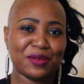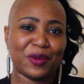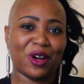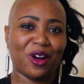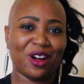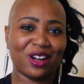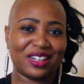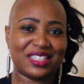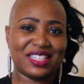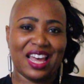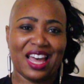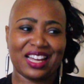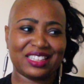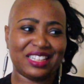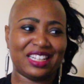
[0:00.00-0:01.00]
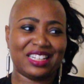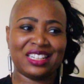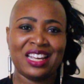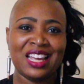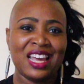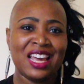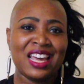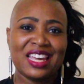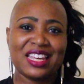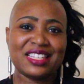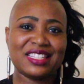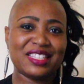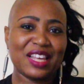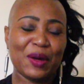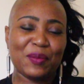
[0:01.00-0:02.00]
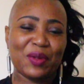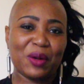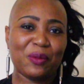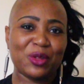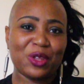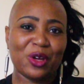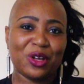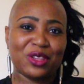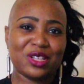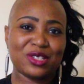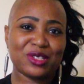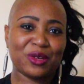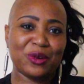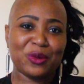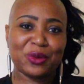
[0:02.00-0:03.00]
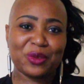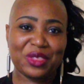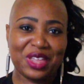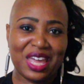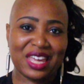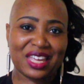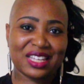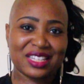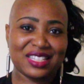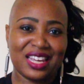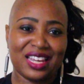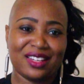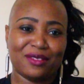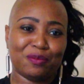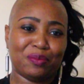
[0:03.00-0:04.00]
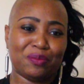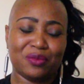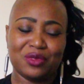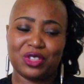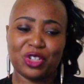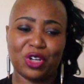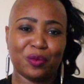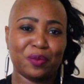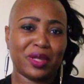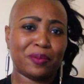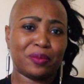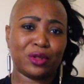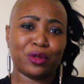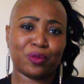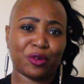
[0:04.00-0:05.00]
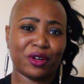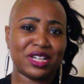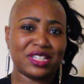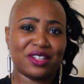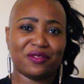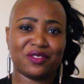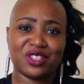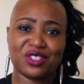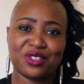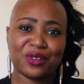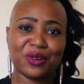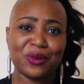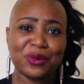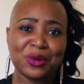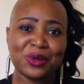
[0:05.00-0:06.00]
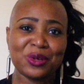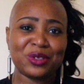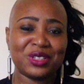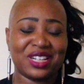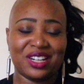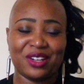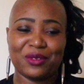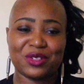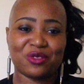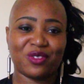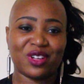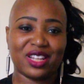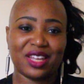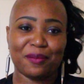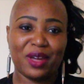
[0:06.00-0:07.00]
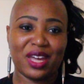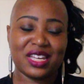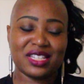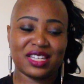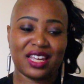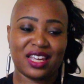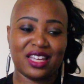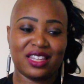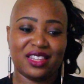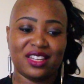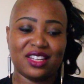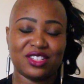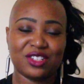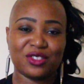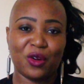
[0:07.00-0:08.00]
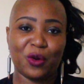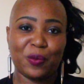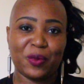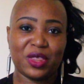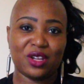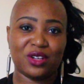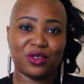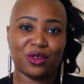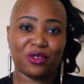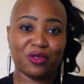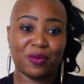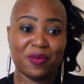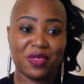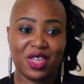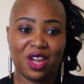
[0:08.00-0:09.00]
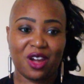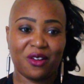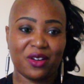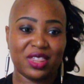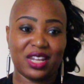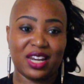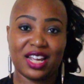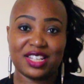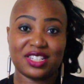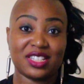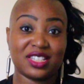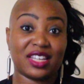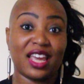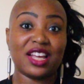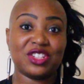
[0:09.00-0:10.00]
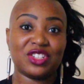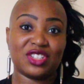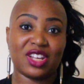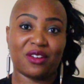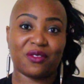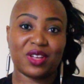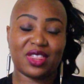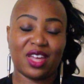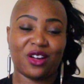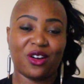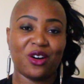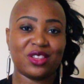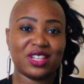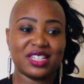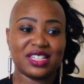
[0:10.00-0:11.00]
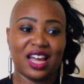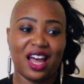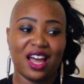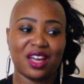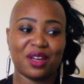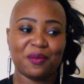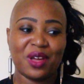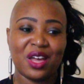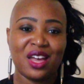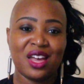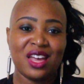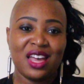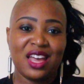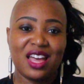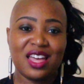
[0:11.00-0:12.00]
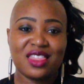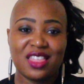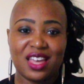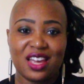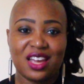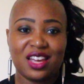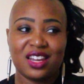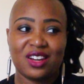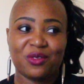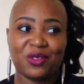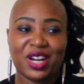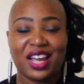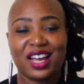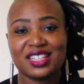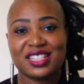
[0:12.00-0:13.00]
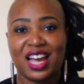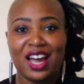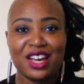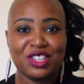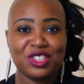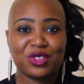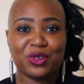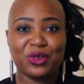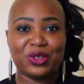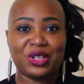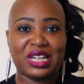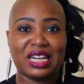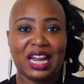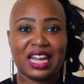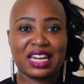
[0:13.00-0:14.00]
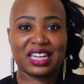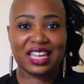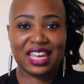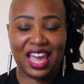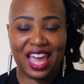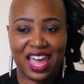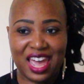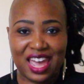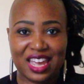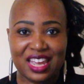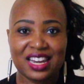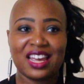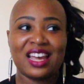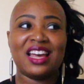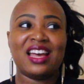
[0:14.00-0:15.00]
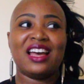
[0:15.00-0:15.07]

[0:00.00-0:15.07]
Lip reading: to be an architect, and he set me up with all these cool things and showed me blueprints of the school, and it was really amazing, and it just opened the door from there. And then I just sketched everything all the time. And then when I got to high school in 98,